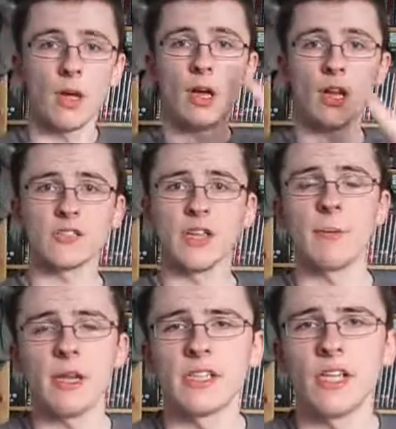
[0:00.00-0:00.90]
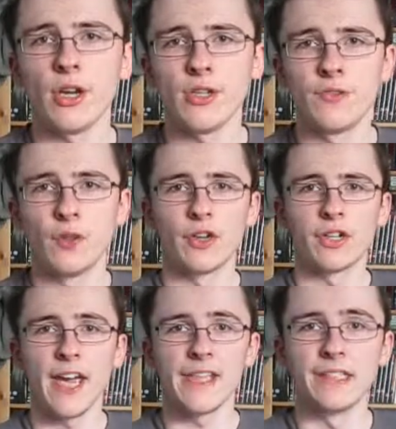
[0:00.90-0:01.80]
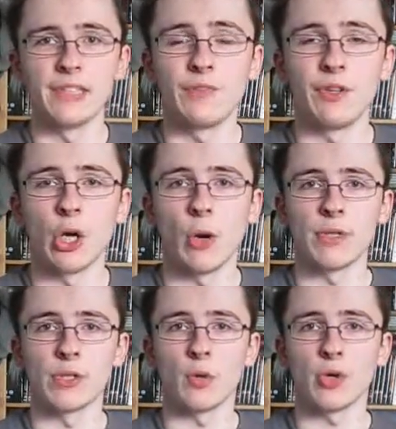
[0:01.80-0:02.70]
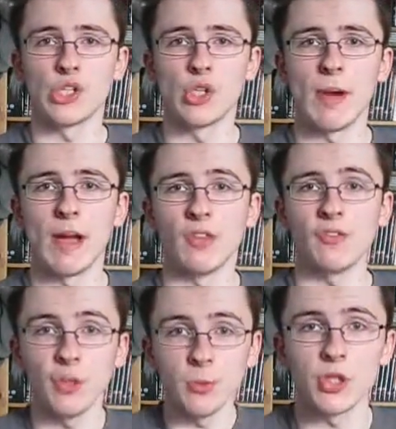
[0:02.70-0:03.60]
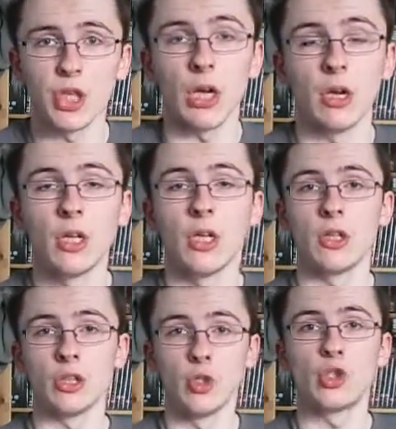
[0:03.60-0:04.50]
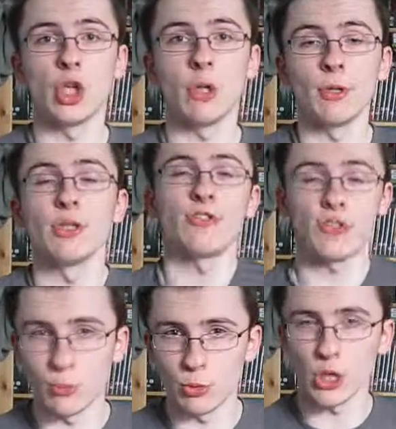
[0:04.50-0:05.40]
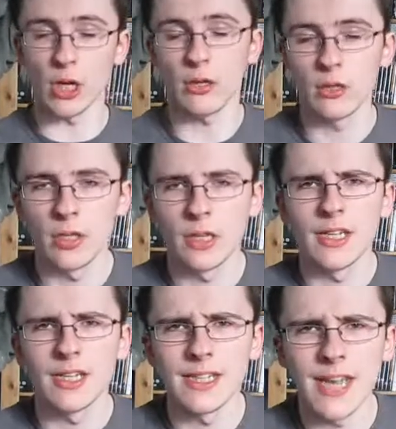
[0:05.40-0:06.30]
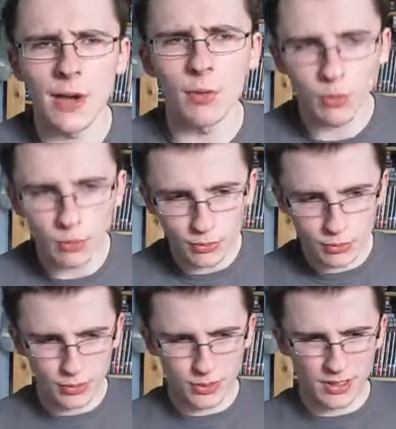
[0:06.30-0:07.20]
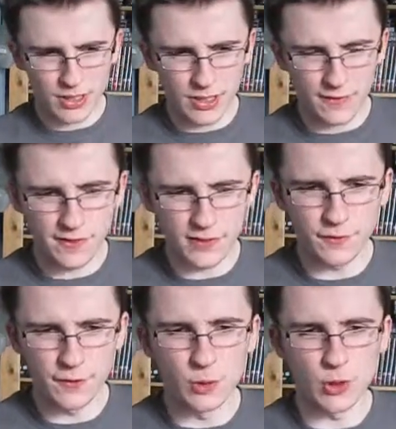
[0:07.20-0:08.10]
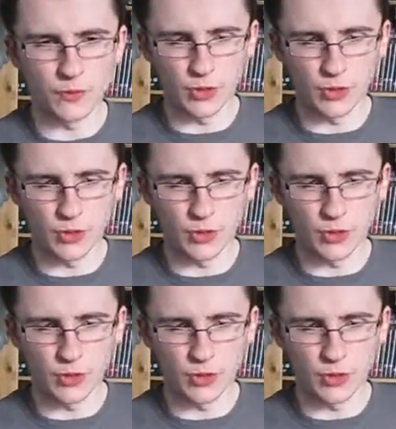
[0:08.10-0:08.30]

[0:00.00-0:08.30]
Hi guys, VampireSlayer94 again. In this video I'll be talking to you about the future. YouTube and the future. Now, I think the future of